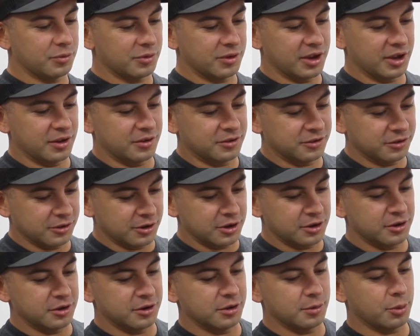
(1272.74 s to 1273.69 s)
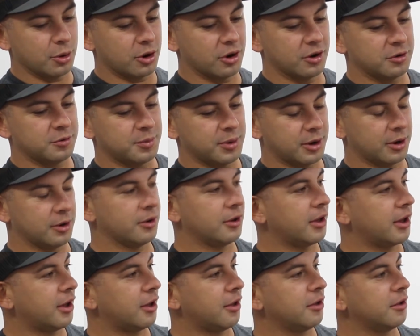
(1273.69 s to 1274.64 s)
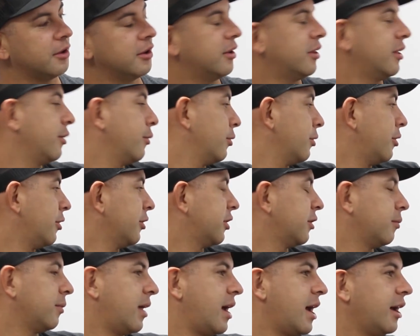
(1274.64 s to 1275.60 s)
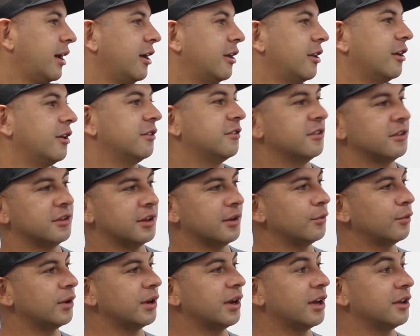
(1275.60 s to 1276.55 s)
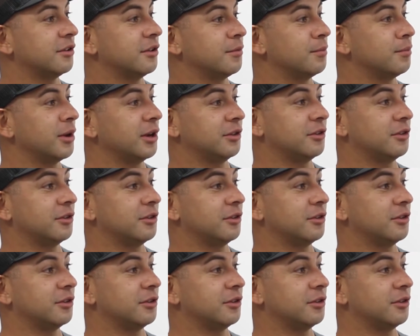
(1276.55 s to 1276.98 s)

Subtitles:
had slid into the barge parallel, and they were looking back at us, and then we had to make the jump.